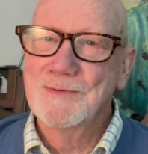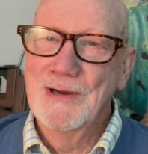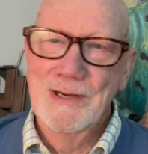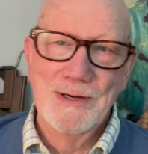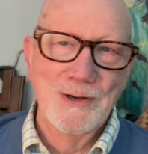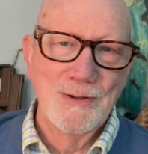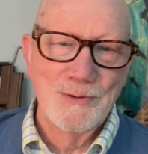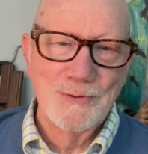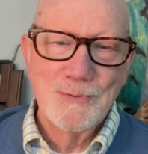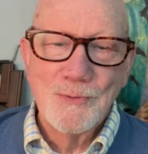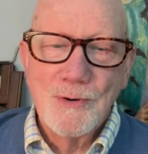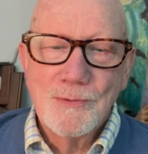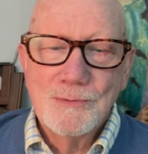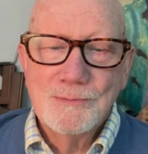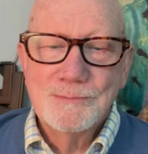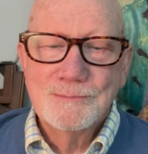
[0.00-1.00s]
another
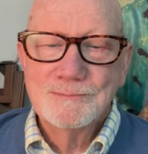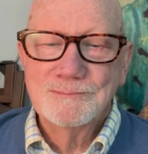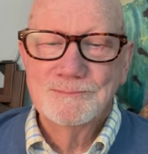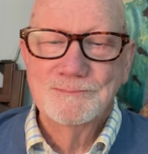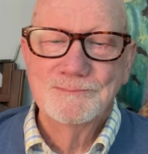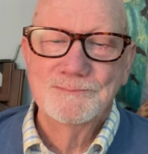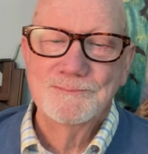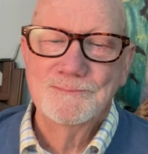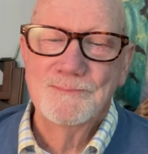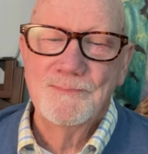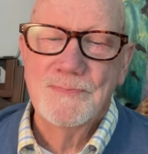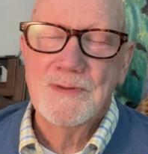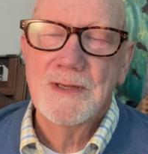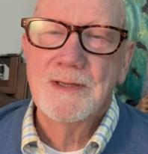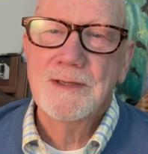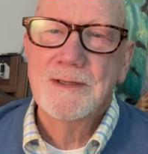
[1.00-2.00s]
quote.
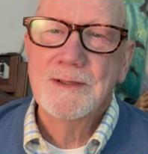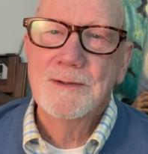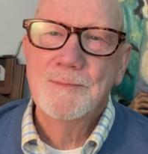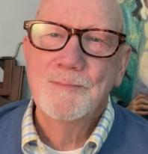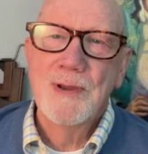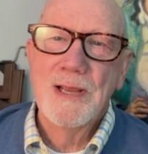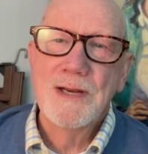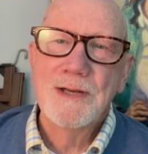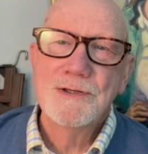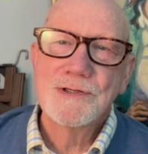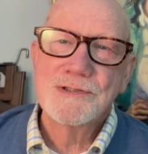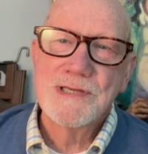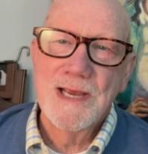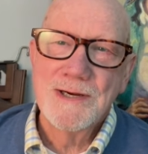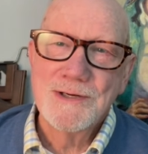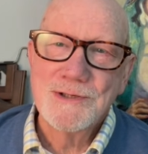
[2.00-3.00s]
Painting just
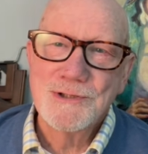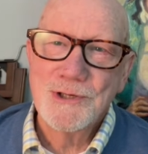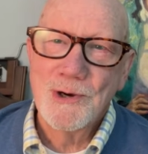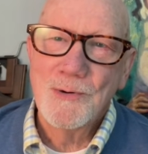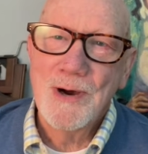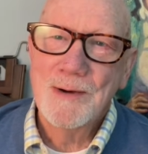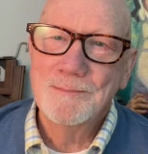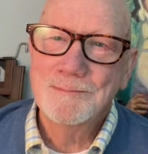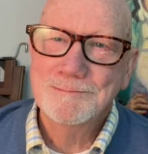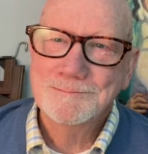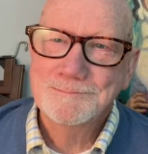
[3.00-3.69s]
had to show up.